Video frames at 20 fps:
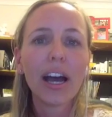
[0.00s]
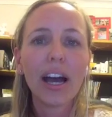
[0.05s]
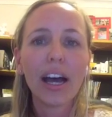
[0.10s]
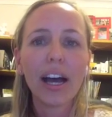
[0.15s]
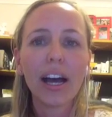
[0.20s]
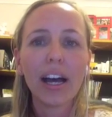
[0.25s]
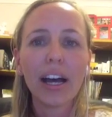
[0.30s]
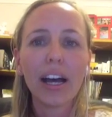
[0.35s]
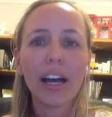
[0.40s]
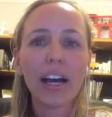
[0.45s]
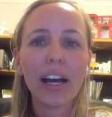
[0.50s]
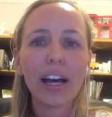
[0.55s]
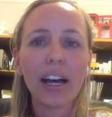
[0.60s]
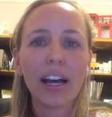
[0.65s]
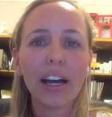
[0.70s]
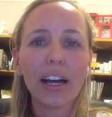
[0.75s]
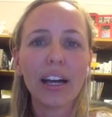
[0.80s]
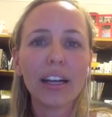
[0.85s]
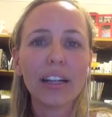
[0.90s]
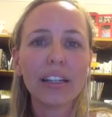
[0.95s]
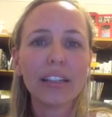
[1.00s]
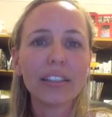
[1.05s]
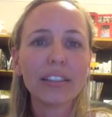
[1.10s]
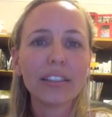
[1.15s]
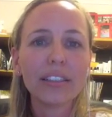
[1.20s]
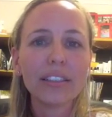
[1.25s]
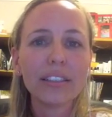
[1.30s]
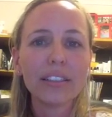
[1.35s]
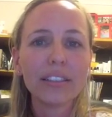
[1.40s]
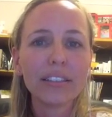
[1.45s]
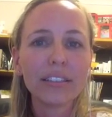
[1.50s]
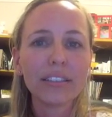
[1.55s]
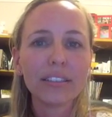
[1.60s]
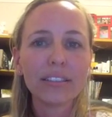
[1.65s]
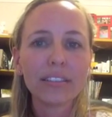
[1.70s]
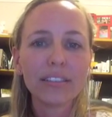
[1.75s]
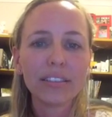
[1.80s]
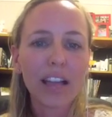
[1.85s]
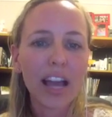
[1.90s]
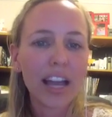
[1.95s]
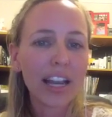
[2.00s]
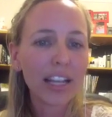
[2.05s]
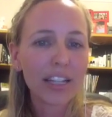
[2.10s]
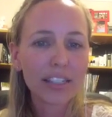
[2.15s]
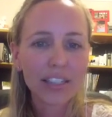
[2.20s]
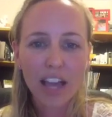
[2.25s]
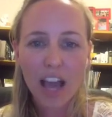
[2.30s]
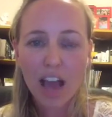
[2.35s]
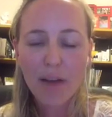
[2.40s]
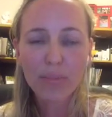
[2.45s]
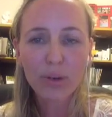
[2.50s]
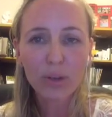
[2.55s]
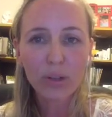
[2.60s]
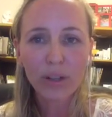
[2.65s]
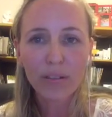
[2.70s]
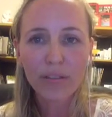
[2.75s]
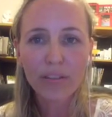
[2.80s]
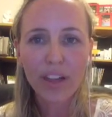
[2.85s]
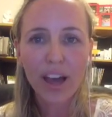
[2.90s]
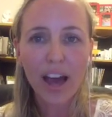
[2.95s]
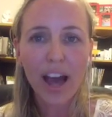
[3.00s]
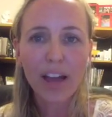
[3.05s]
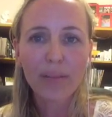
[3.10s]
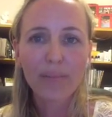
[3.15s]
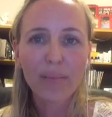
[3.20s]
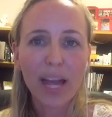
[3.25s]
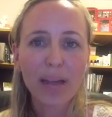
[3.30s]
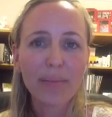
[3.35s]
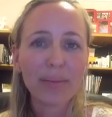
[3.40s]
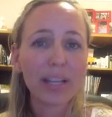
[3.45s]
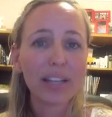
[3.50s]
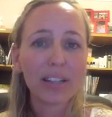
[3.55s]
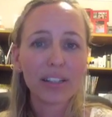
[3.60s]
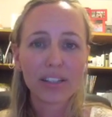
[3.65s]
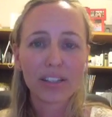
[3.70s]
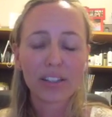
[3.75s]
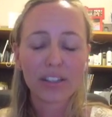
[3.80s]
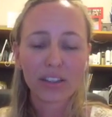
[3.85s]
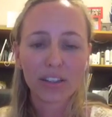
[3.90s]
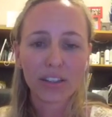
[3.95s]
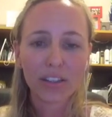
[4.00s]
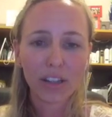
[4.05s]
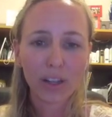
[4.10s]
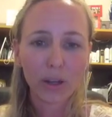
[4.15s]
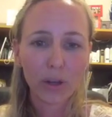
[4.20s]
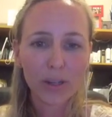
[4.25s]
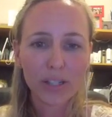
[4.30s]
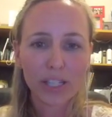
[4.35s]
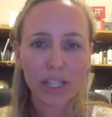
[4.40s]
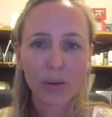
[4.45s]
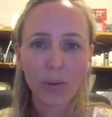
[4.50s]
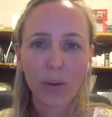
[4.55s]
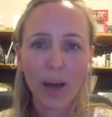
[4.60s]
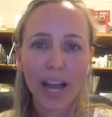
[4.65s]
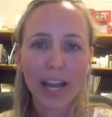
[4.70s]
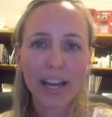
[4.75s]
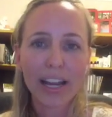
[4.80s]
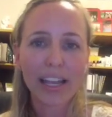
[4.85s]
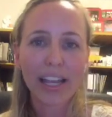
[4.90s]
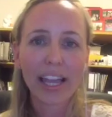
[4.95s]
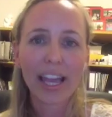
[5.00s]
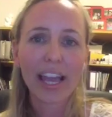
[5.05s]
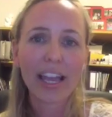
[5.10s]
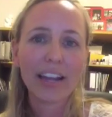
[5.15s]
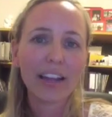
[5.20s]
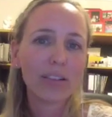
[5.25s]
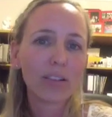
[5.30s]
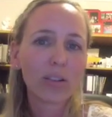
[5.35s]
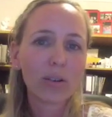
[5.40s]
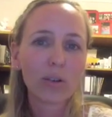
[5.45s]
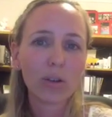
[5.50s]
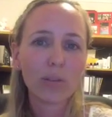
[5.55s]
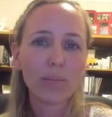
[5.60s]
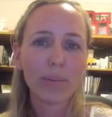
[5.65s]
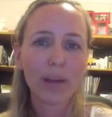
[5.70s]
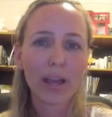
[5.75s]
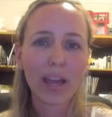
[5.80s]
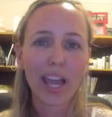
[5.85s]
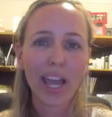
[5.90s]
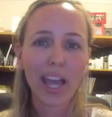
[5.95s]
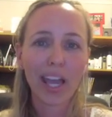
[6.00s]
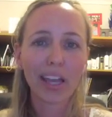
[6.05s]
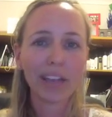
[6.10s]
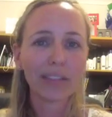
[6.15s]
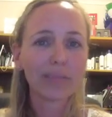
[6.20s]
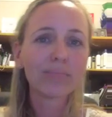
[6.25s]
an example of that, maybe the losing weight again, could be